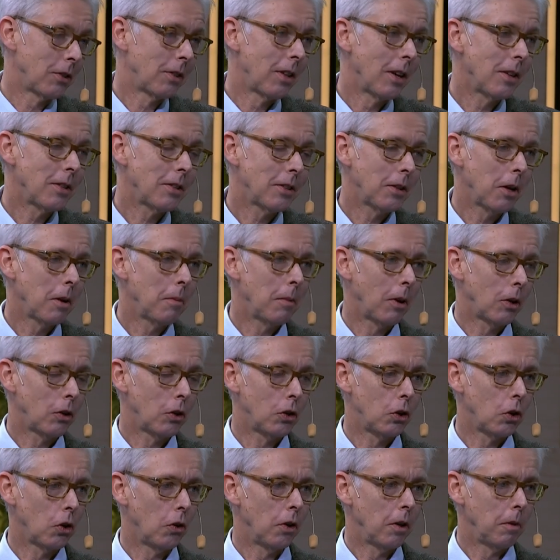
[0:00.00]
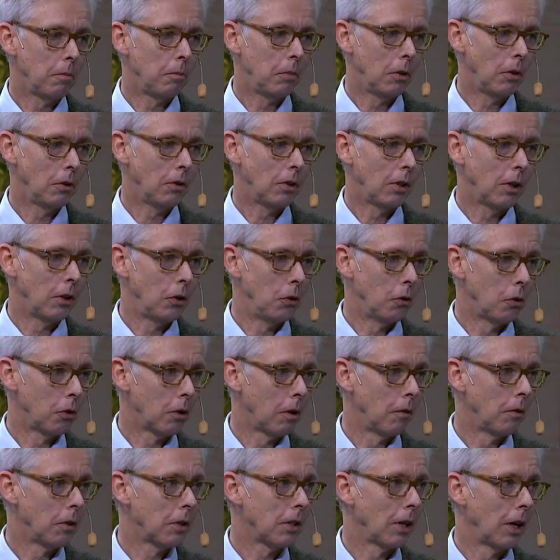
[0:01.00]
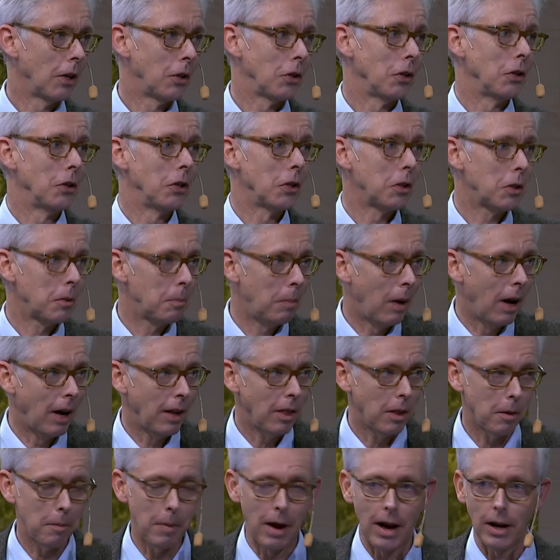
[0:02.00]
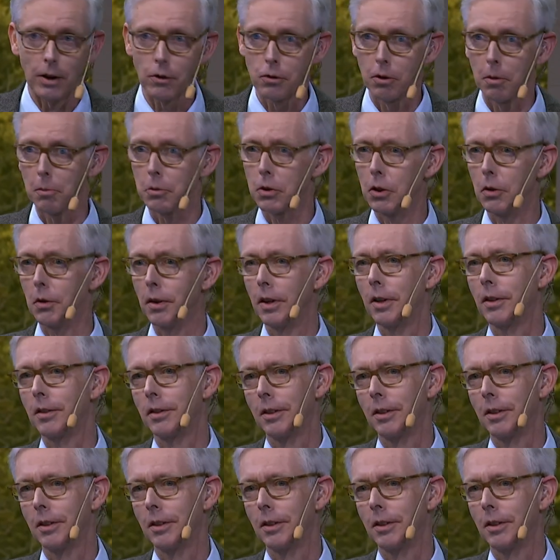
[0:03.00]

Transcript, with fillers: There's so much joy and beauty in your conversation, despite the backdrop to it.